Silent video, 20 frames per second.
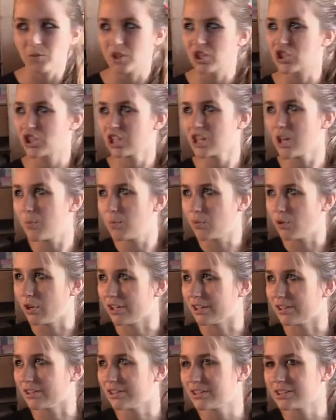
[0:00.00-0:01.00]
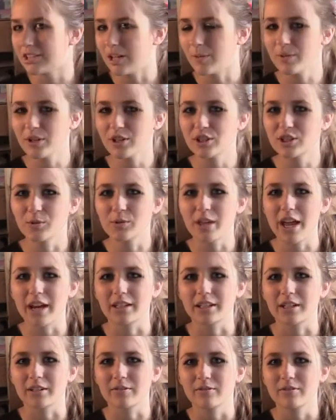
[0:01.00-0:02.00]
Shut up, Will. Stop being so
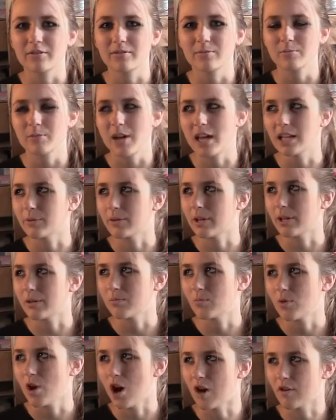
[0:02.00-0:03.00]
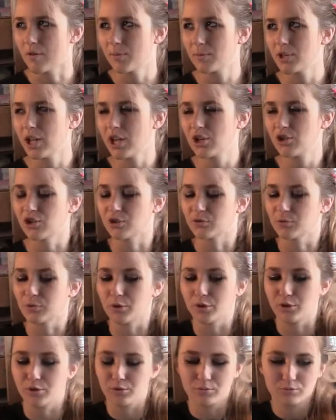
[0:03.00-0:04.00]
negative. Anyway, our reputation is
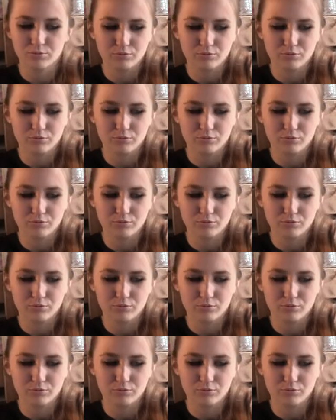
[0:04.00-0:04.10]
ruined.